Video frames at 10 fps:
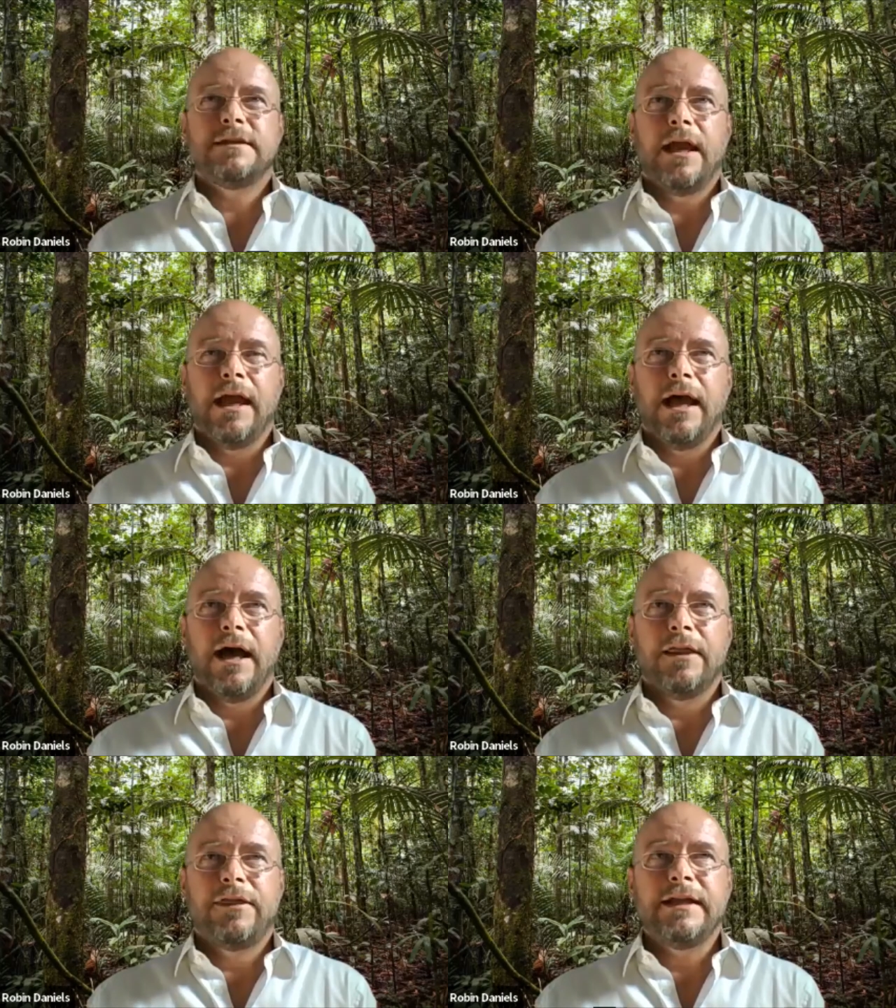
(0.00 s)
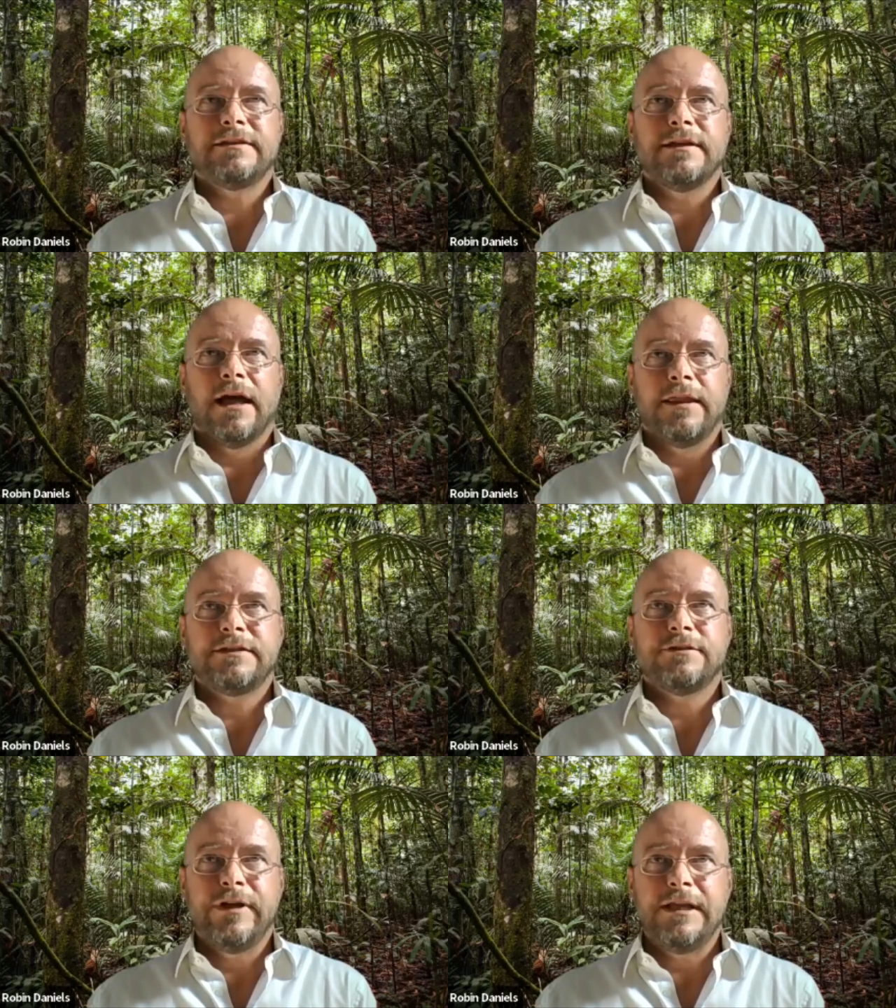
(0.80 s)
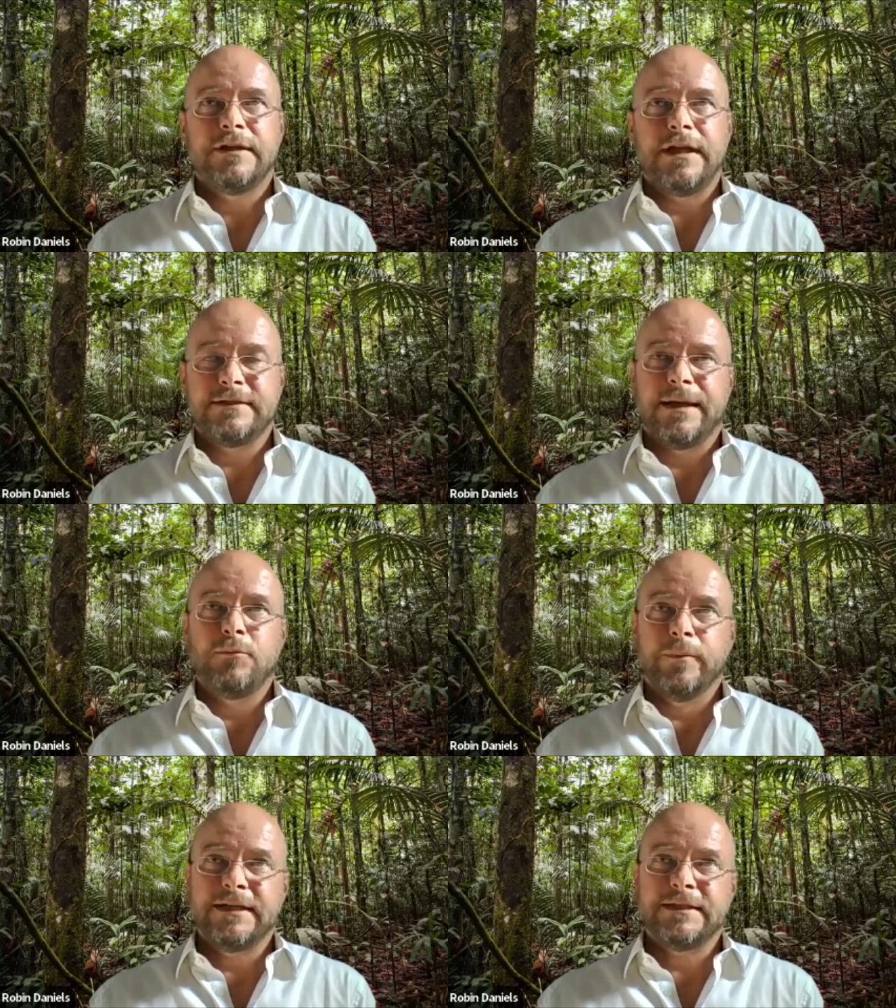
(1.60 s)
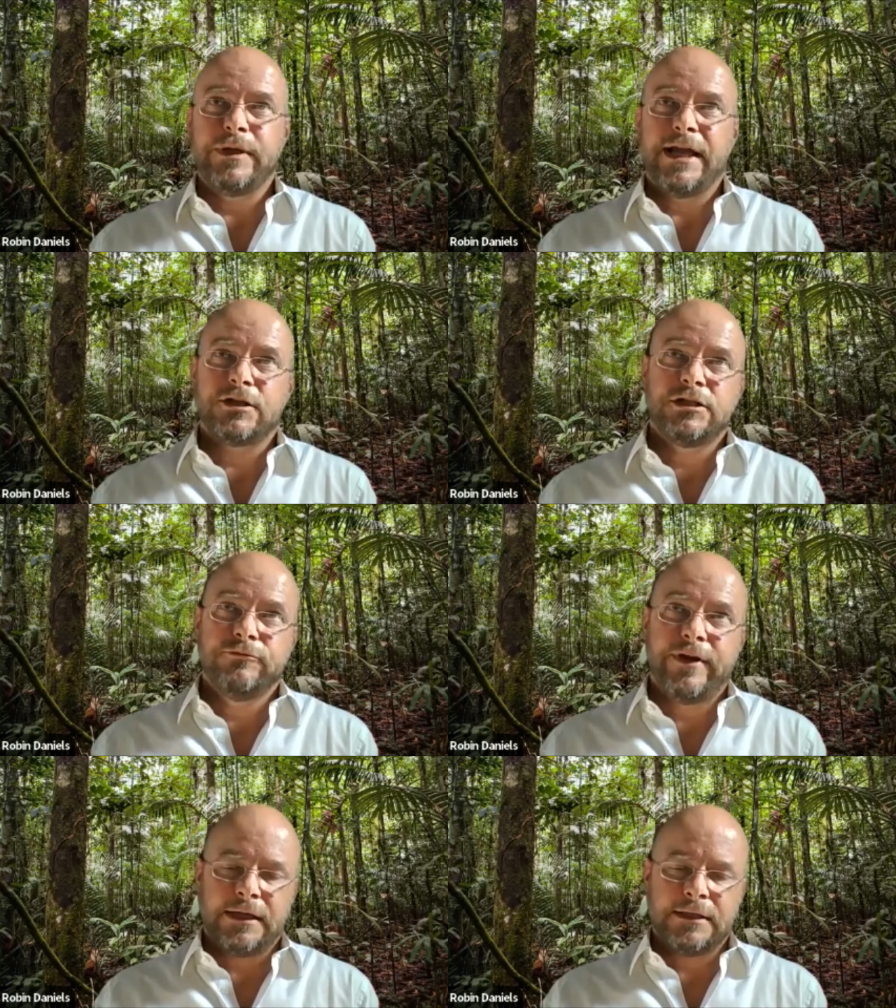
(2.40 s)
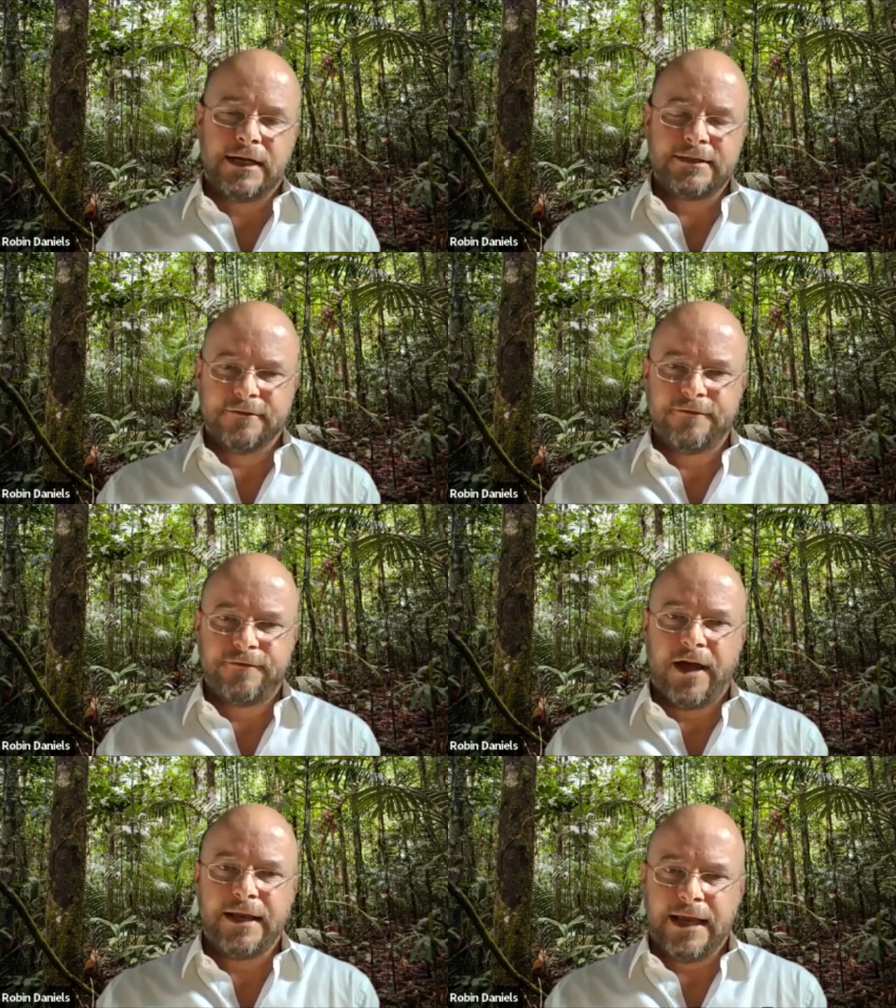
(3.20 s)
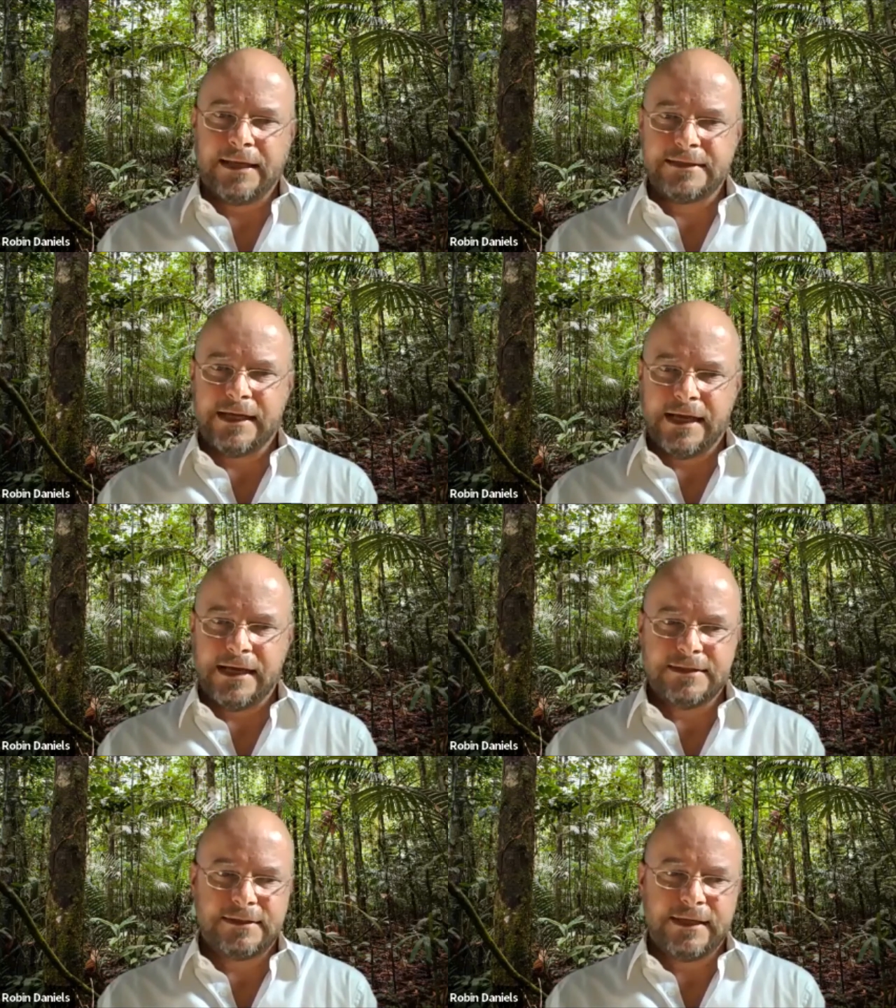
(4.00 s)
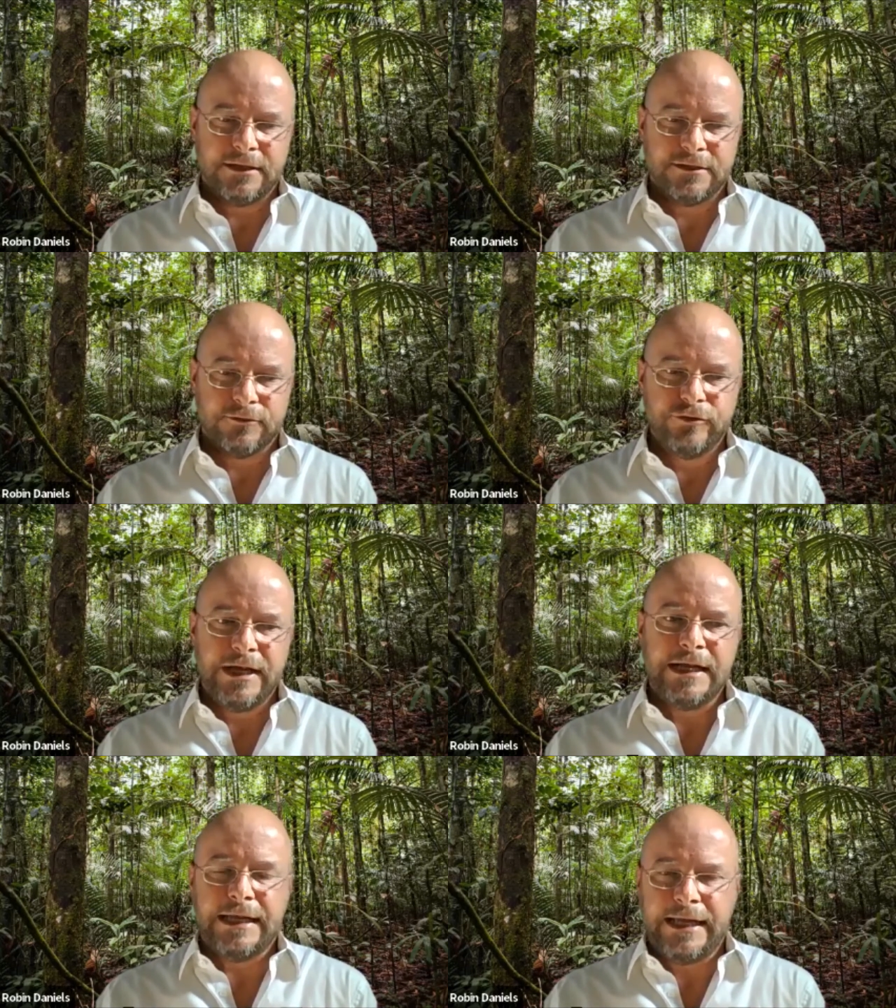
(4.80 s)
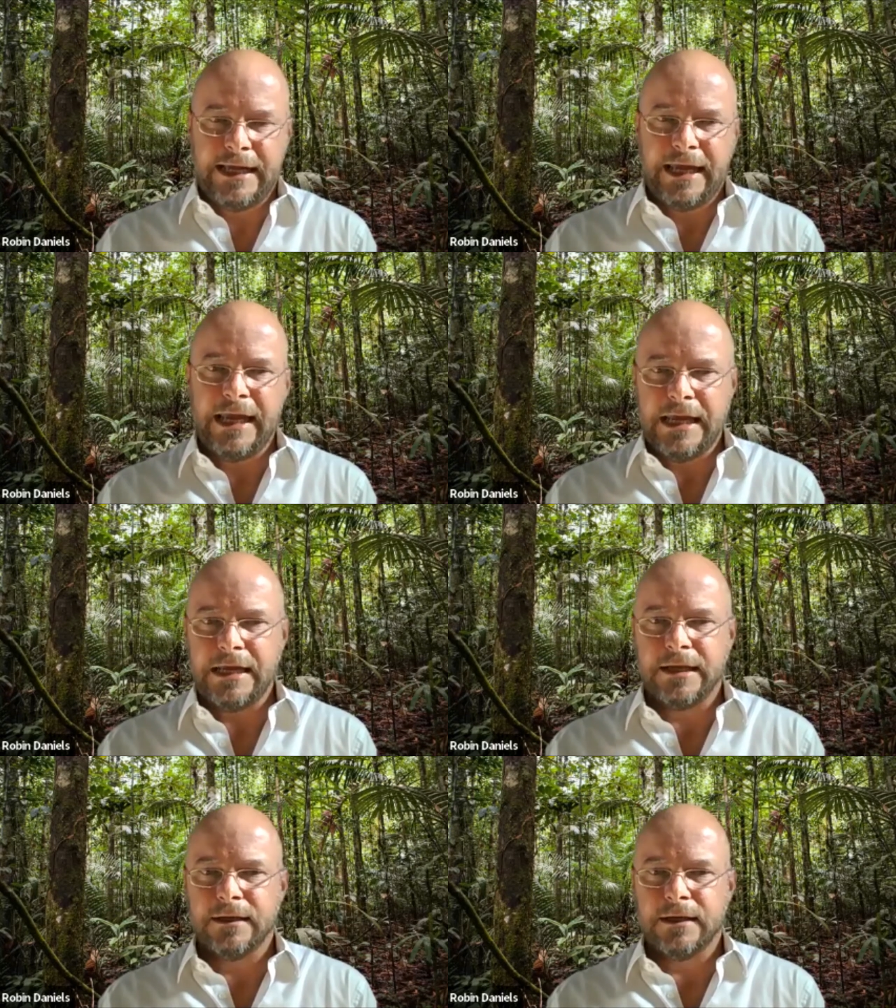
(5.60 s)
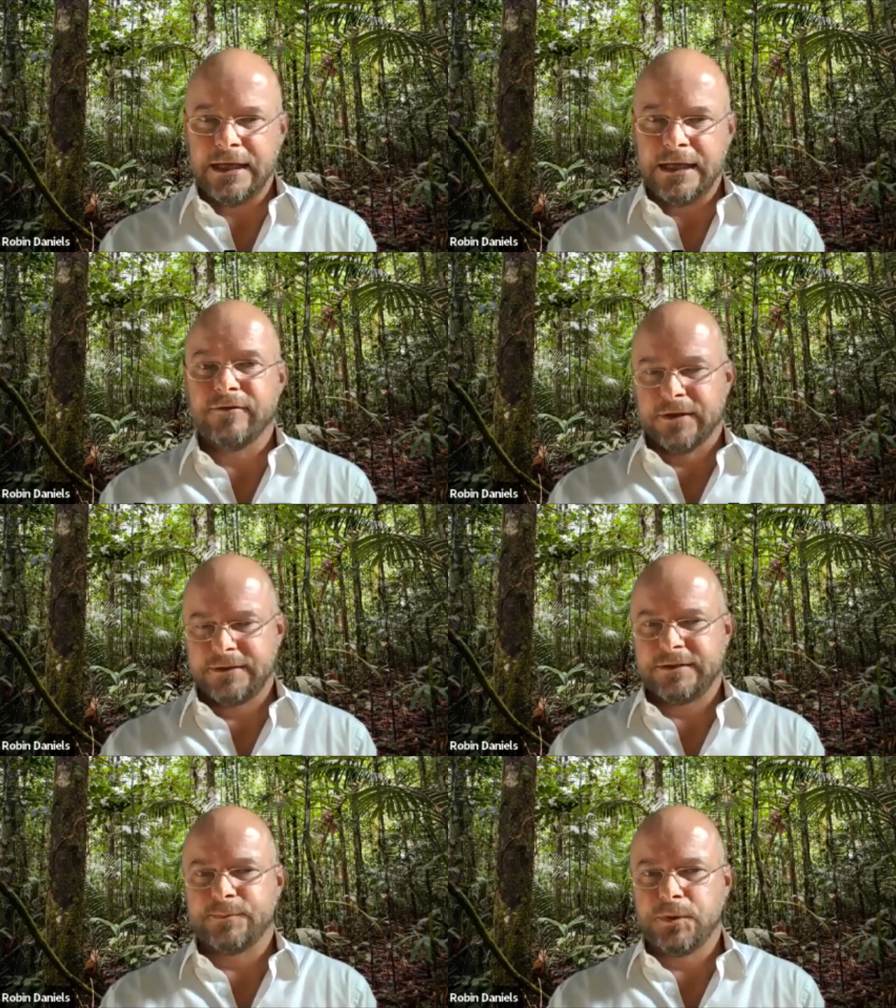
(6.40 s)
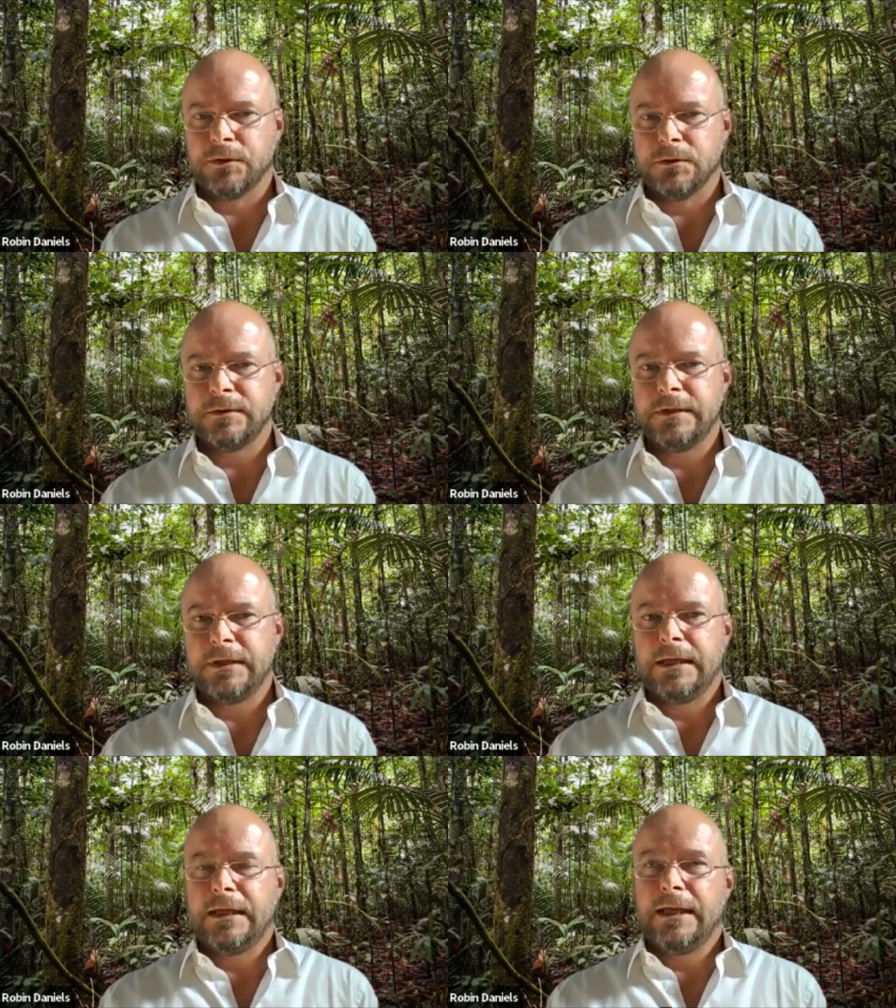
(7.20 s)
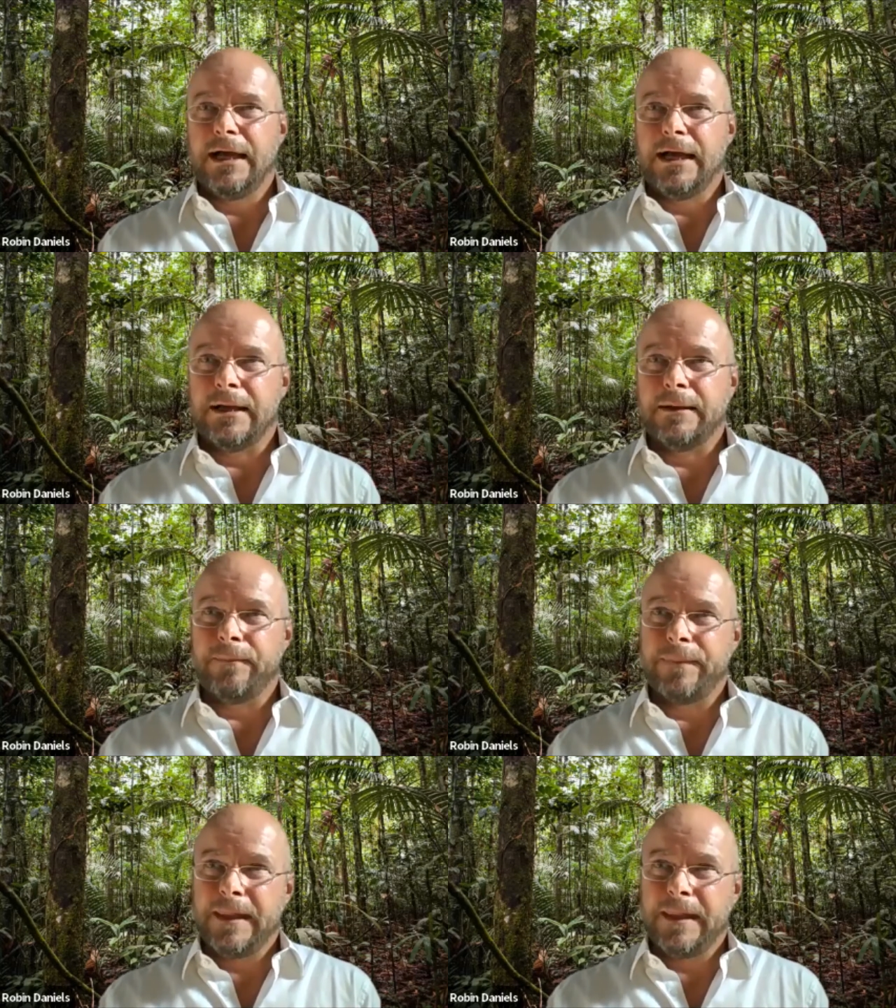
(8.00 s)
I think it's I think it's a really good example because we actually recognize that finance is is a really key lever to pull. Um,